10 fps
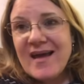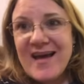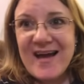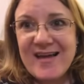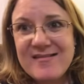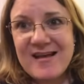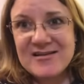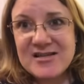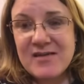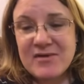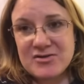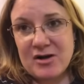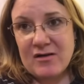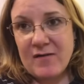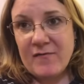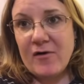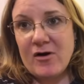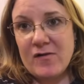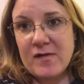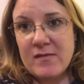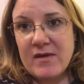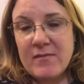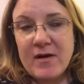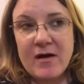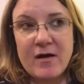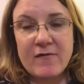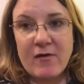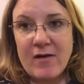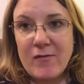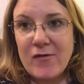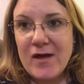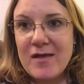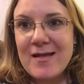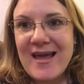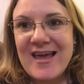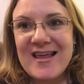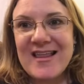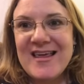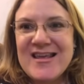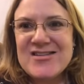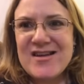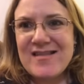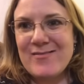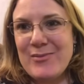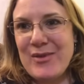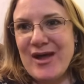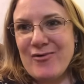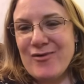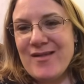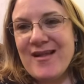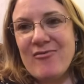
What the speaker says: I asked actually in my trunk club for her to send me a pair of gray booties, and she sent me black ones.